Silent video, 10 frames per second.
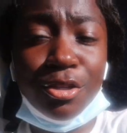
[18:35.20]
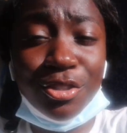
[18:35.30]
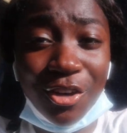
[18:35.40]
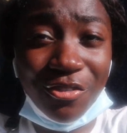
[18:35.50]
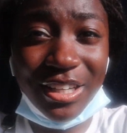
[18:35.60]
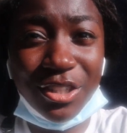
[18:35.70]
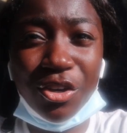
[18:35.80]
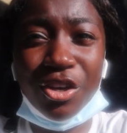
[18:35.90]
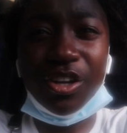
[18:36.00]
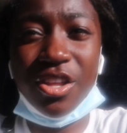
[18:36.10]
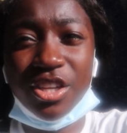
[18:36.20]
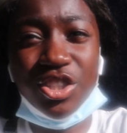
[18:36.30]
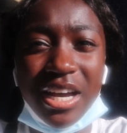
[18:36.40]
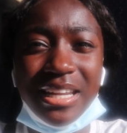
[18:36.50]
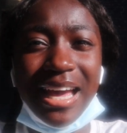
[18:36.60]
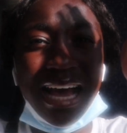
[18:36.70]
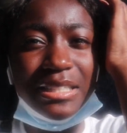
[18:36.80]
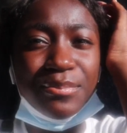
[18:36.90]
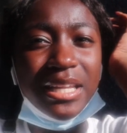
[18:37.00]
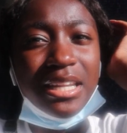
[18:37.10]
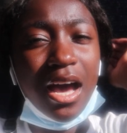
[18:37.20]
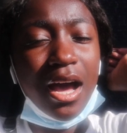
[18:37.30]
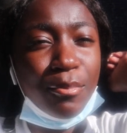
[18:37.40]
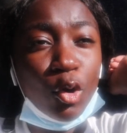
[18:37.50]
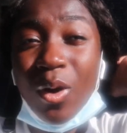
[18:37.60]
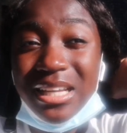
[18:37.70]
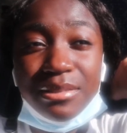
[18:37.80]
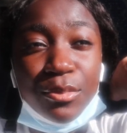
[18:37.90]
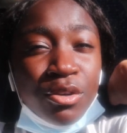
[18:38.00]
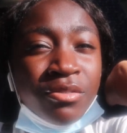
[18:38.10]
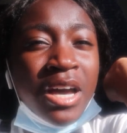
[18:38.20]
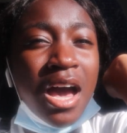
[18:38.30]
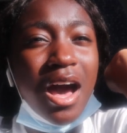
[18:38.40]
So far so good. The journey has been quite smooth.